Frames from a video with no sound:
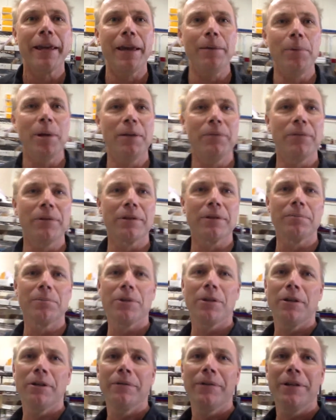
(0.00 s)
Came in for some
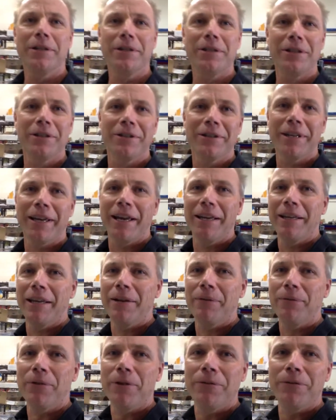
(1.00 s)
service. The guy
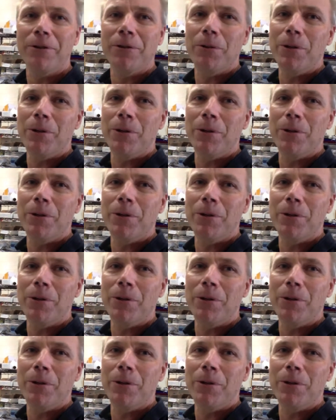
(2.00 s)
had it for a few